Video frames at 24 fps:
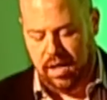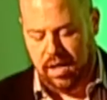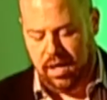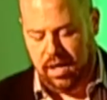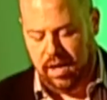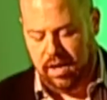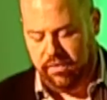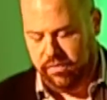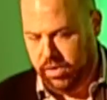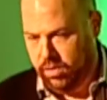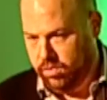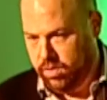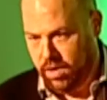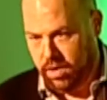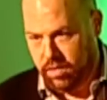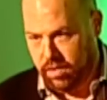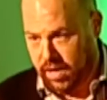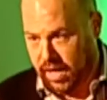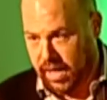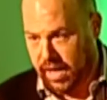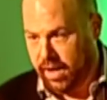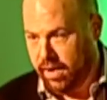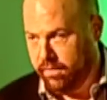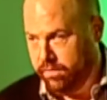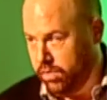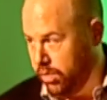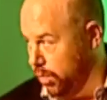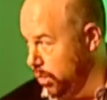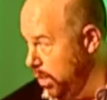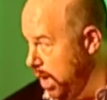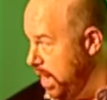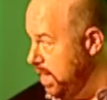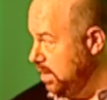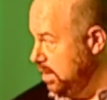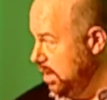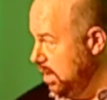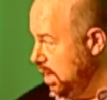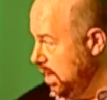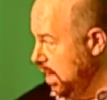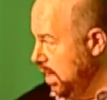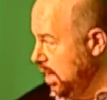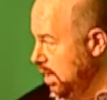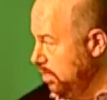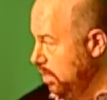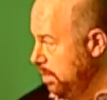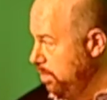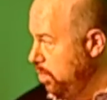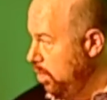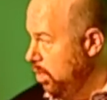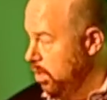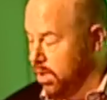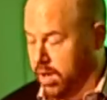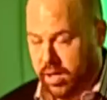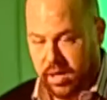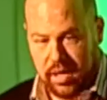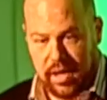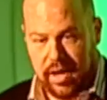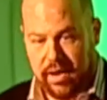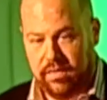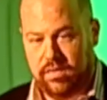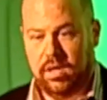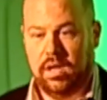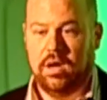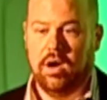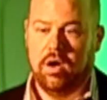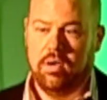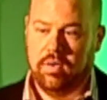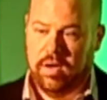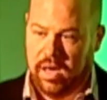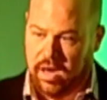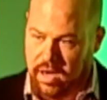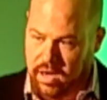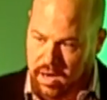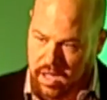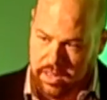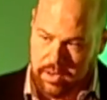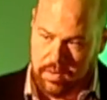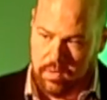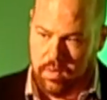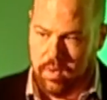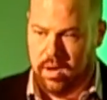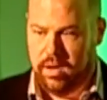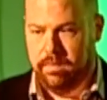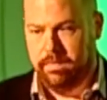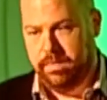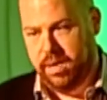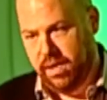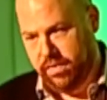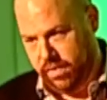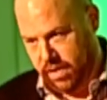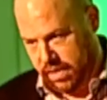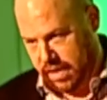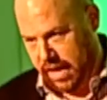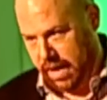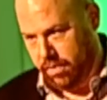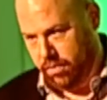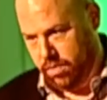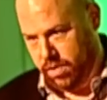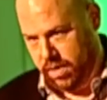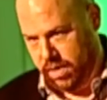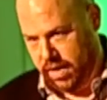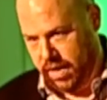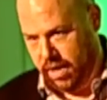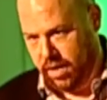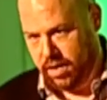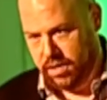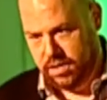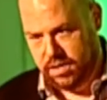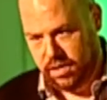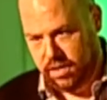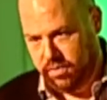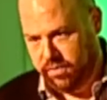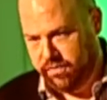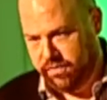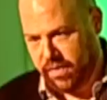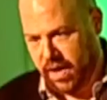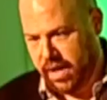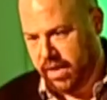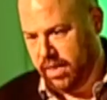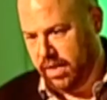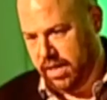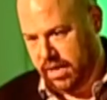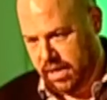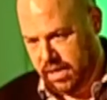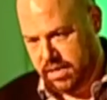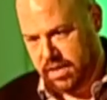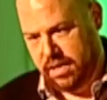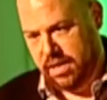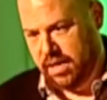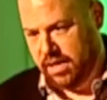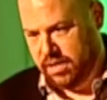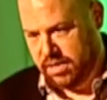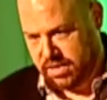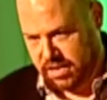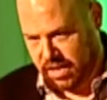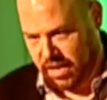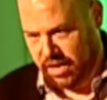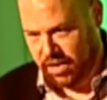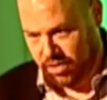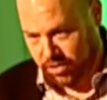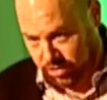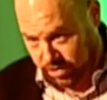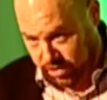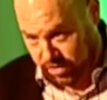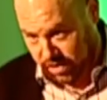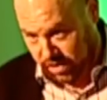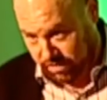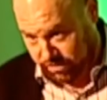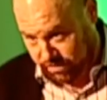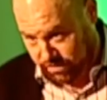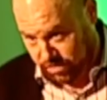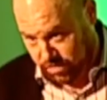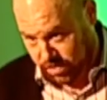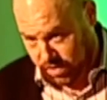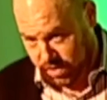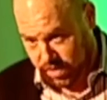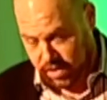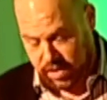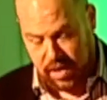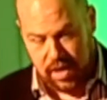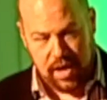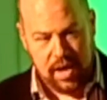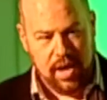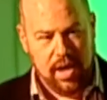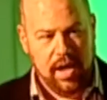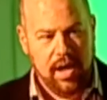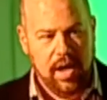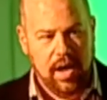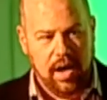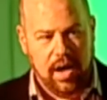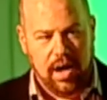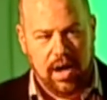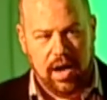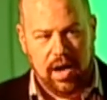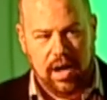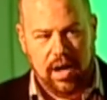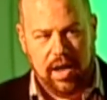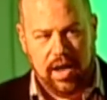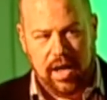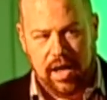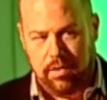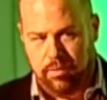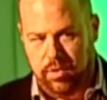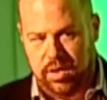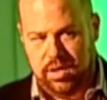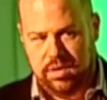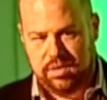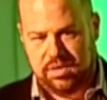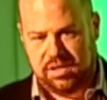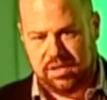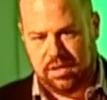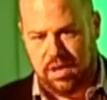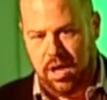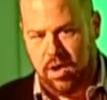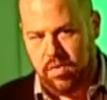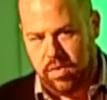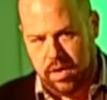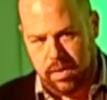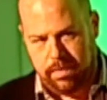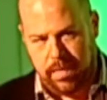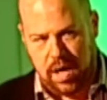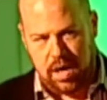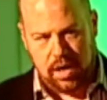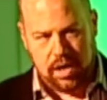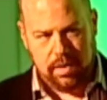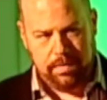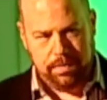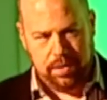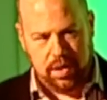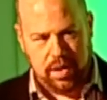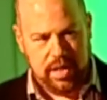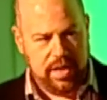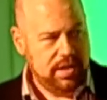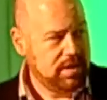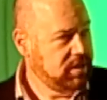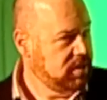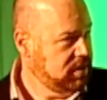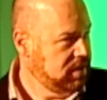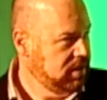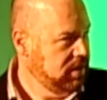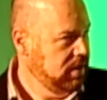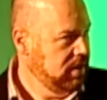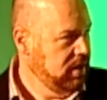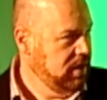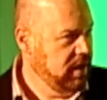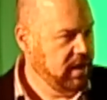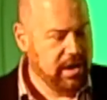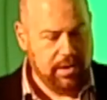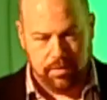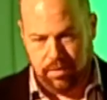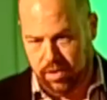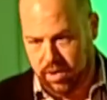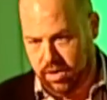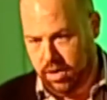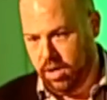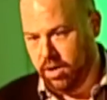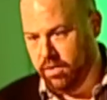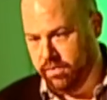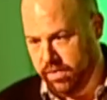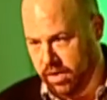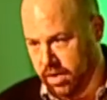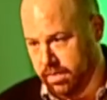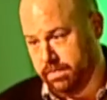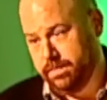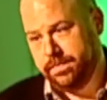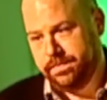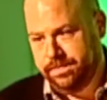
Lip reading: If you don't have the right report, you have to go get another one and pivot that one down until you finally get to the insight you're looking for. And when you're slow in a marketplace, you get run over.